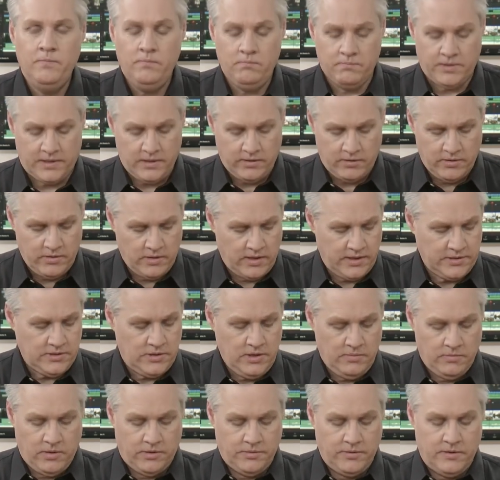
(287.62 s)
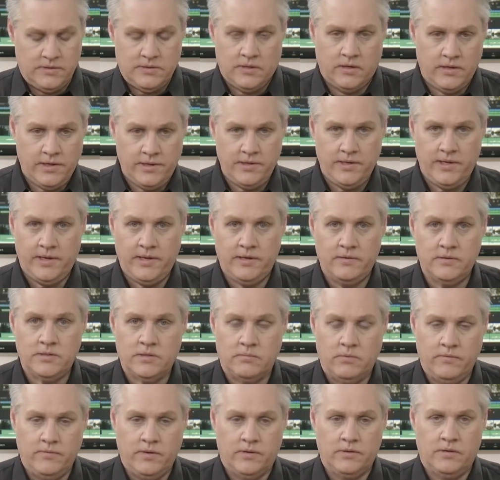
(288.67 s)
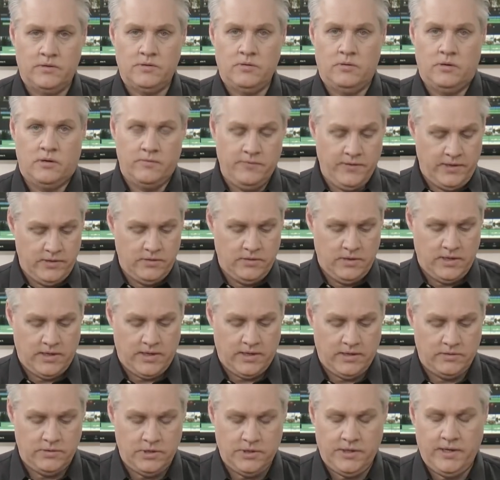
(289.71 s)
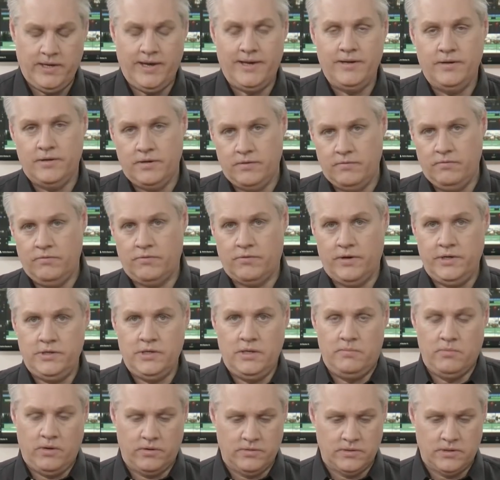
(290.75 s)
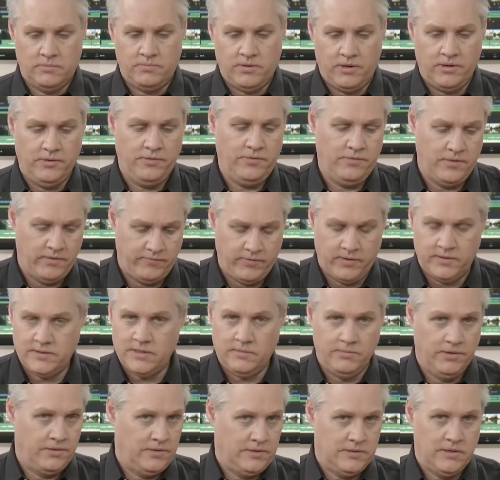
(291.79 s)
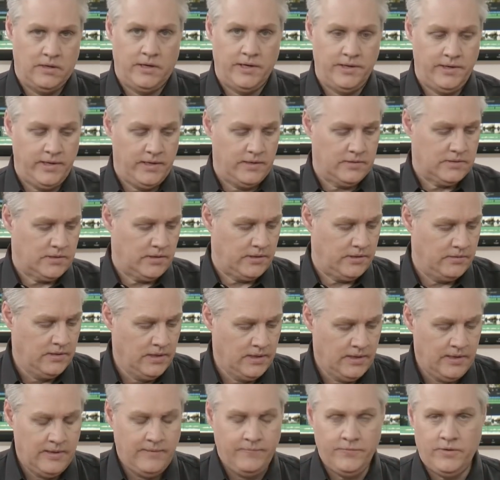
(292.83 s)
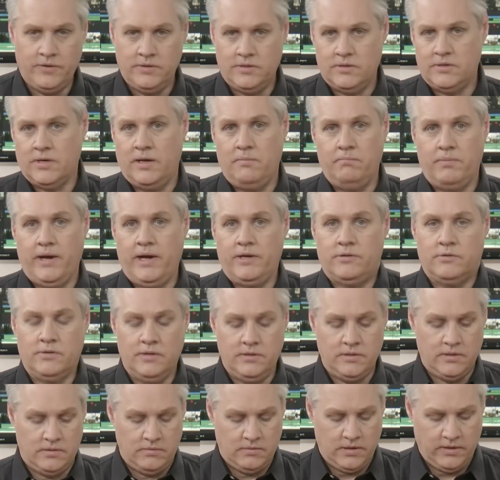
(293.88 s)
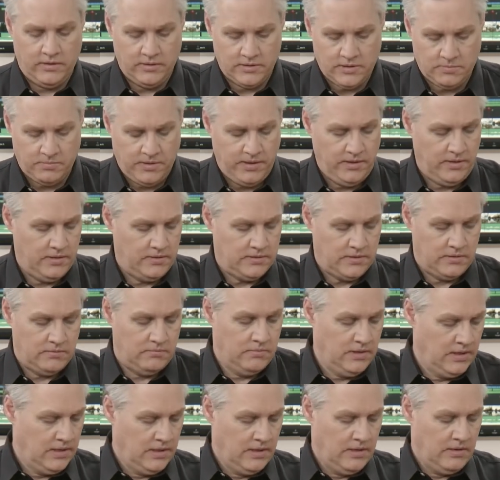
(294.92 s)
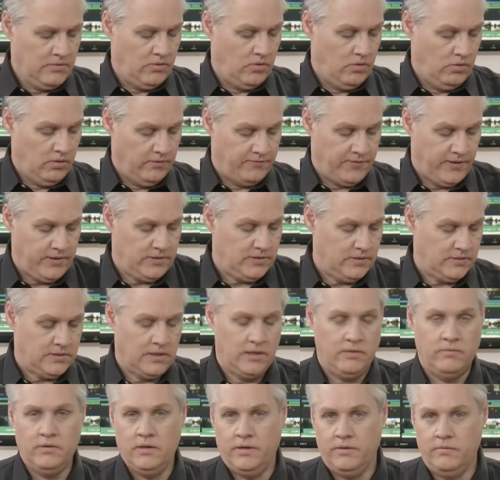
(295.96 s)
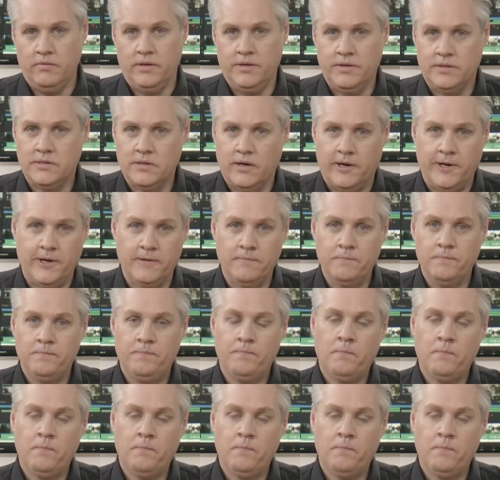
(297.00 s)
But they're a nice new modern design now, so we've got the 12G and the 3G models are both a very similar design now. So use the same batteries, and they've got speakers and all the features, so they're really, really exciting.